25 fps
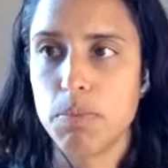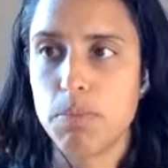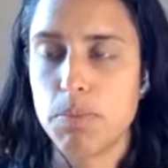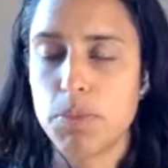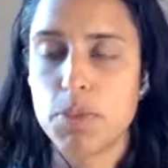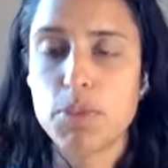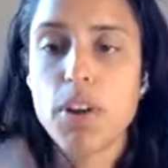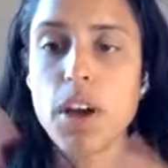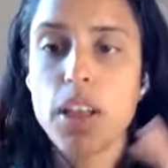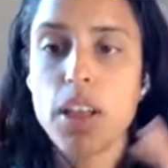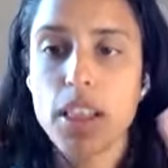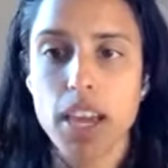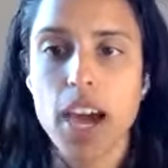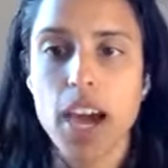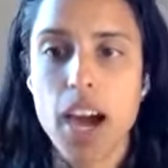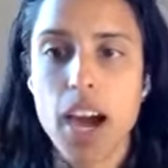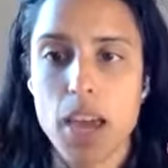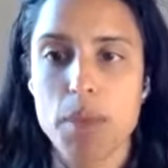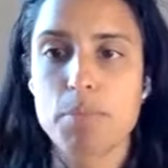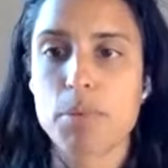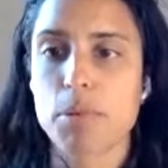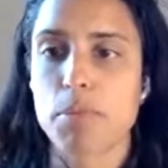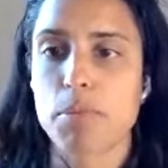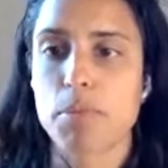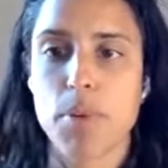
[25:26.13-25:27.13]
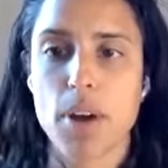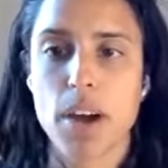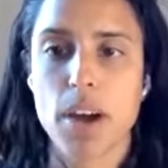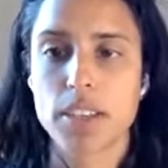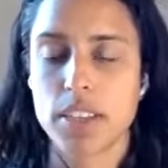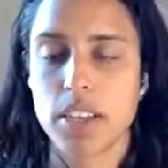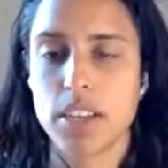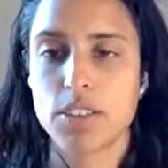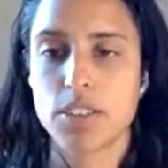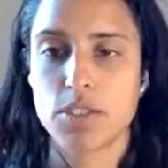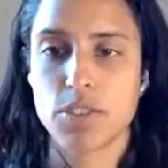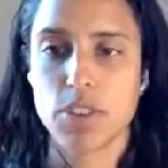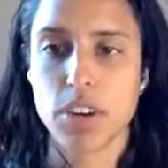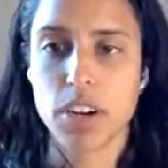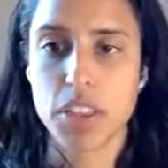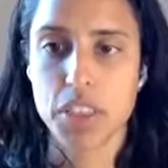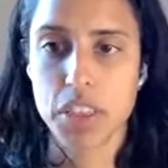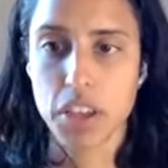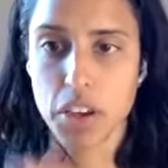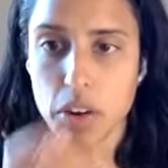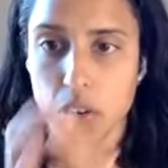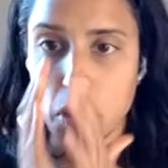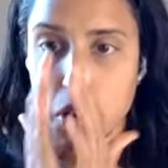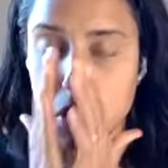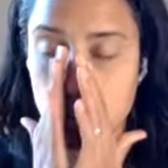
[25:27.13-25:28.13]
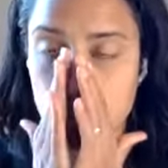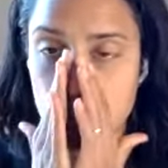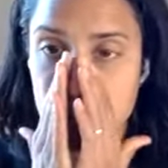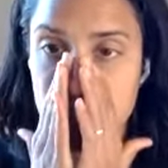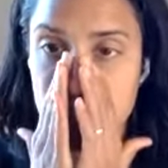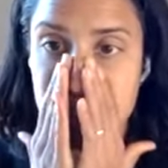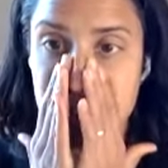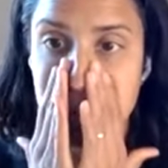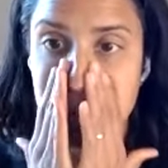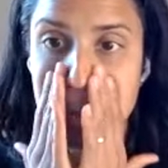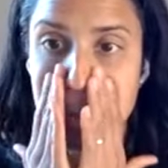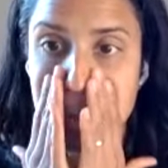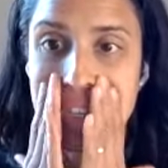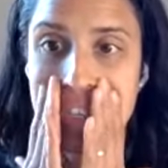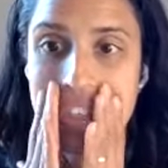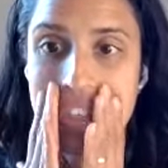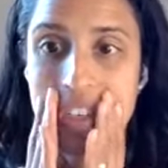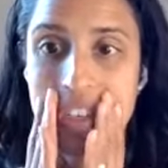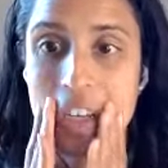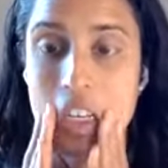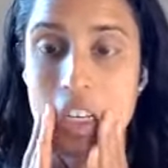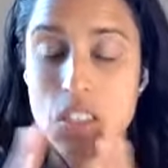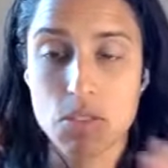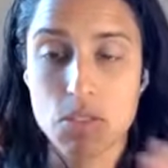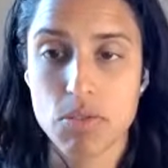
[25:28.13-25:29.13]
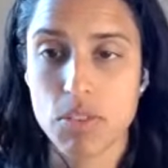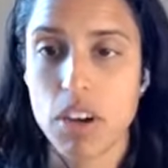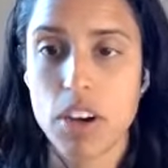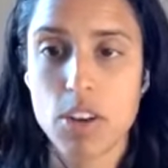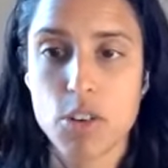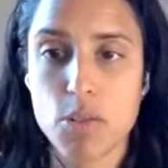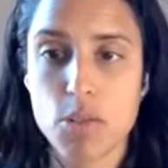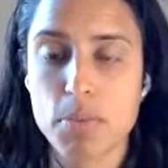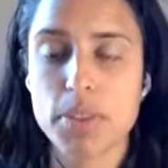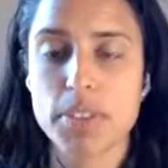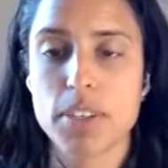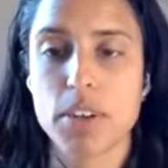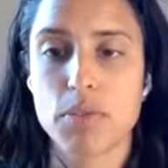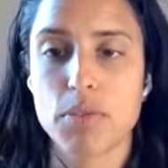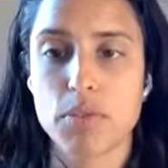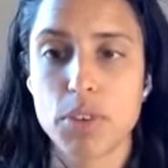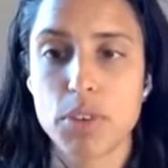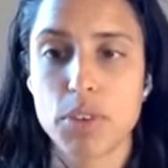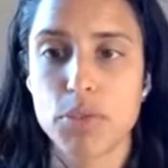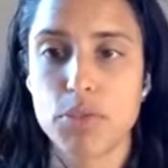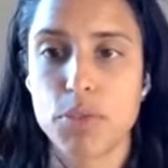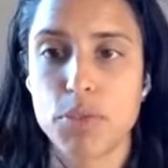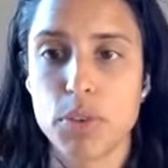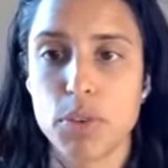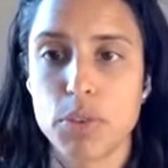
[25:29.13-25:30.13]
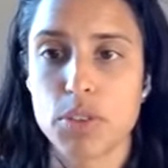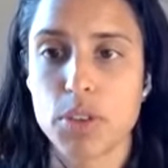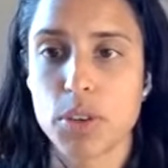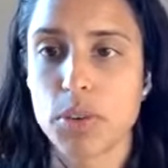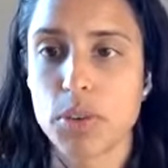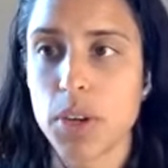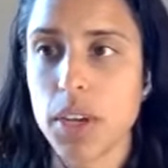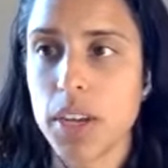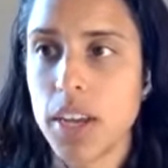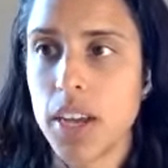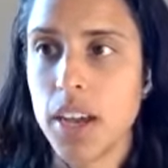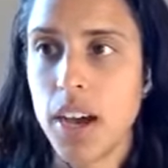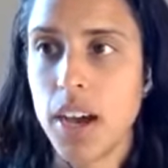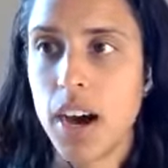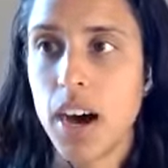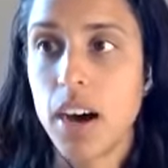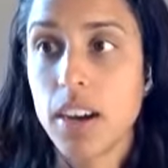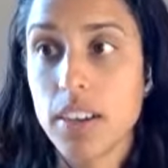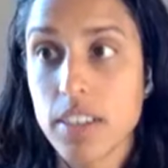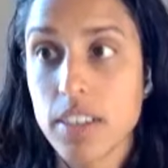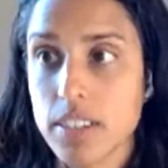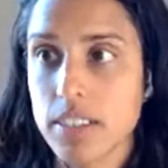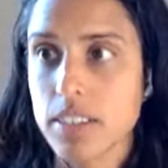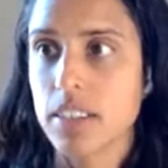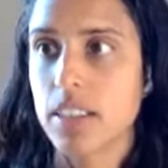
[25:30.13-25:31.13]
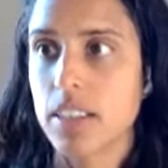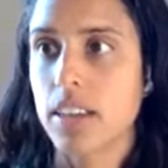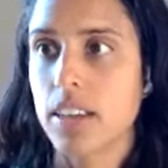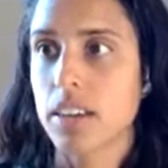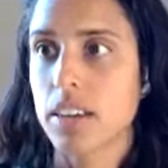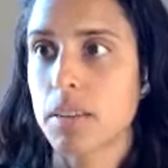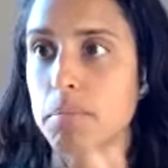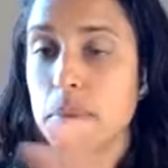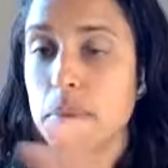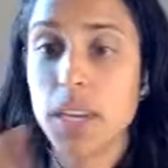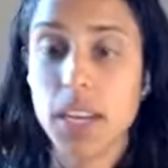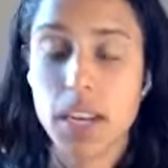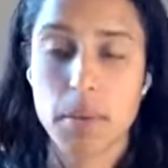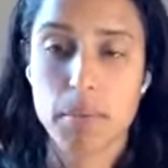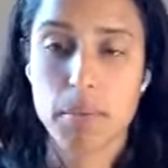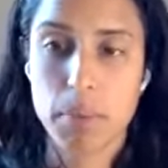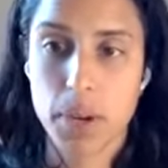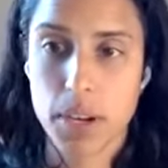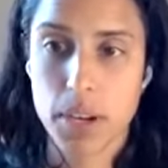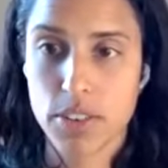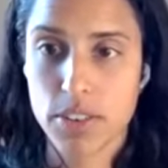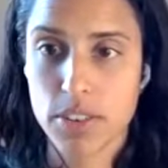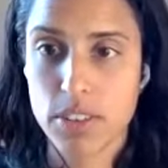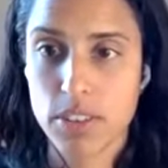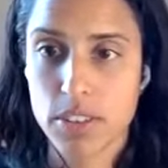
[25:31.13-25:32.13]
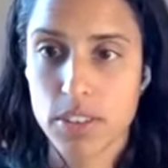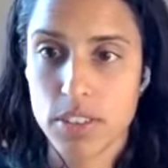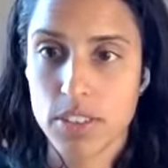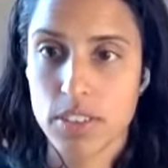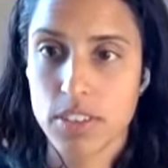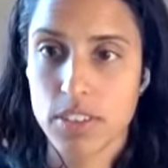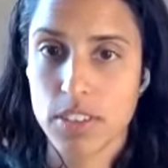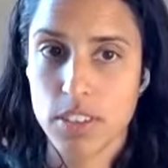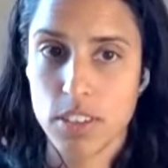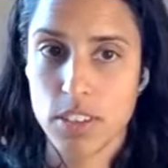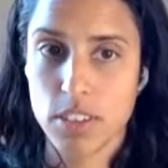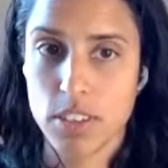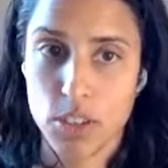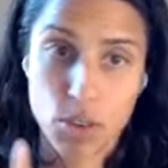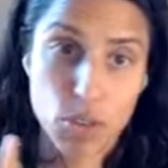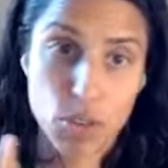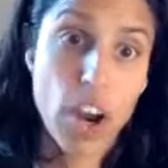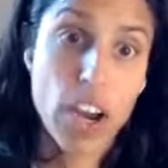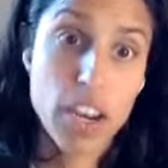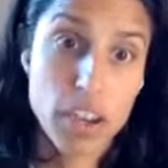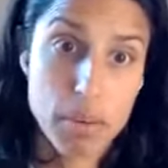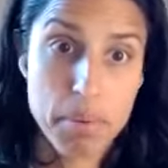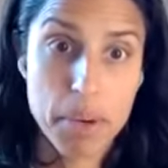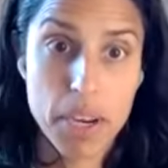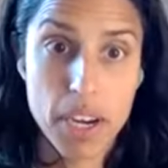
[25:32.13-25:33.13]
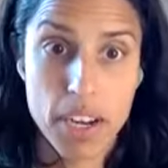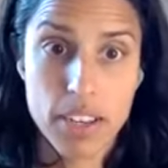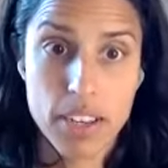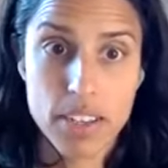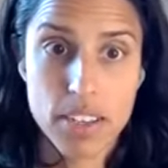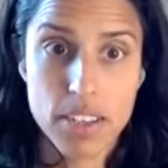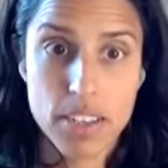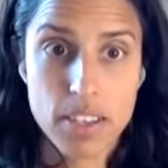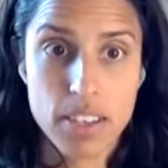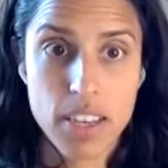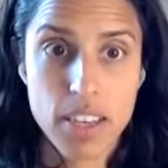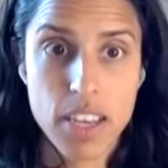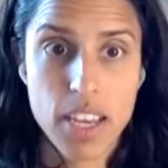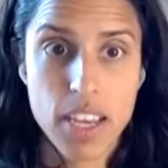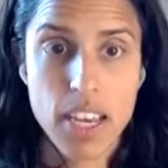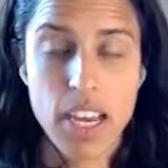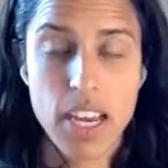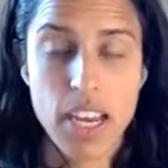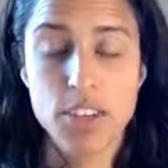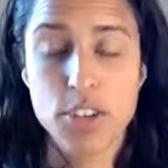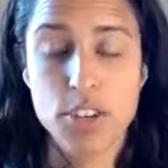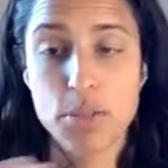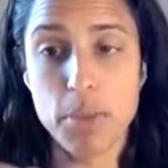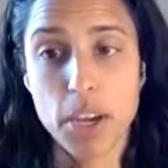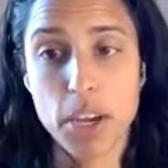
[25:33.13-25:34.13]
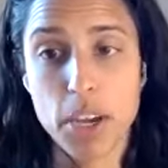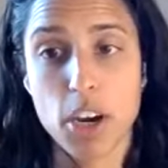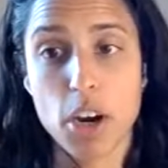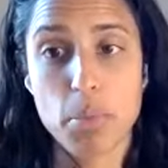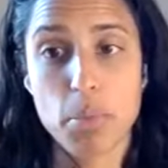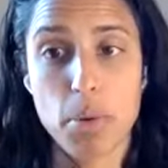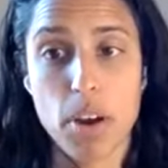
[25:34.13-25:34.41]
they're not like hyper processed or anything or artificial it's it's 100% real food so honestly like peanut butter is you grind peanuts and to make yeah.